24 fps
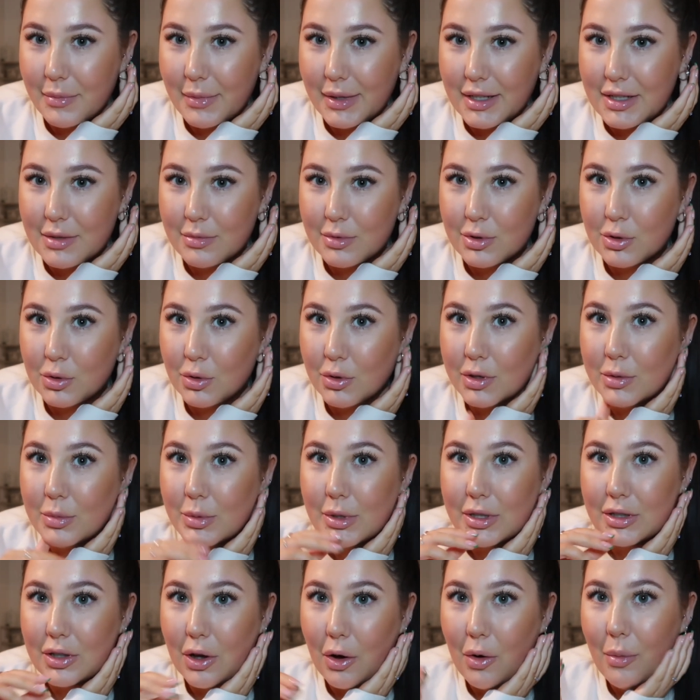medium sauce,
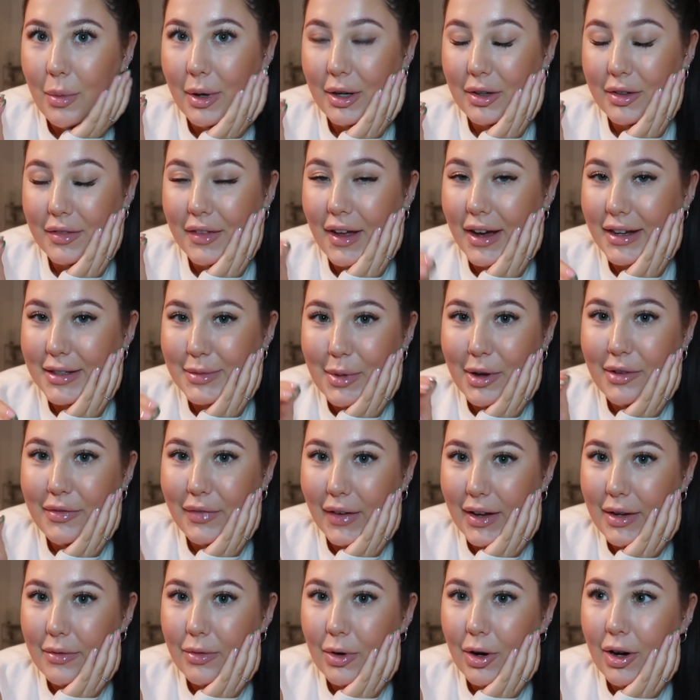because oh my god, that is my
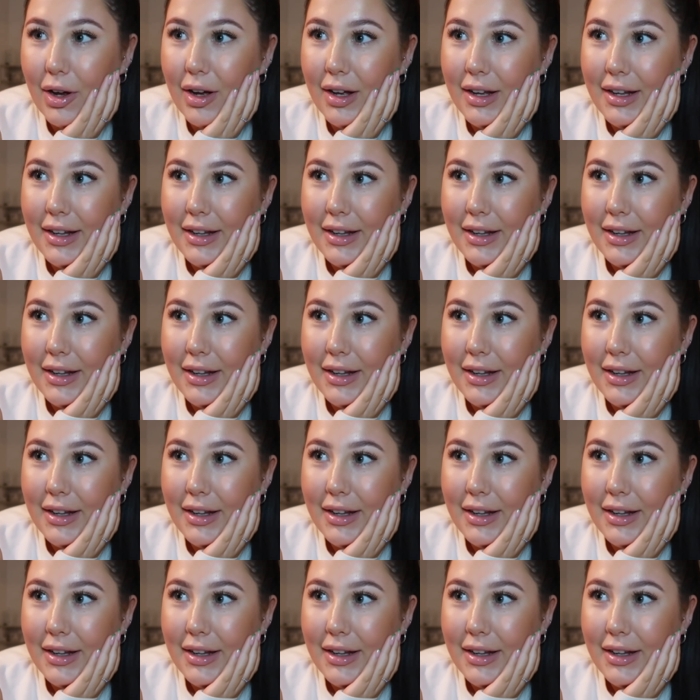favourite